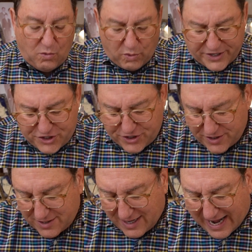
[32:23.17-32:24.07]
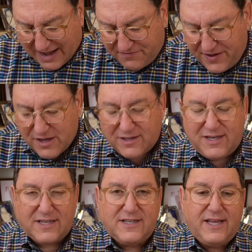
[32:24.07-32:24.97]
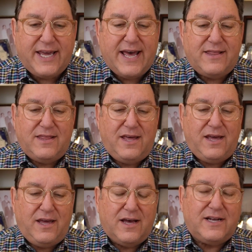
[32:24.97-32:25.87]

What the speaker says: which I feel doesn't get the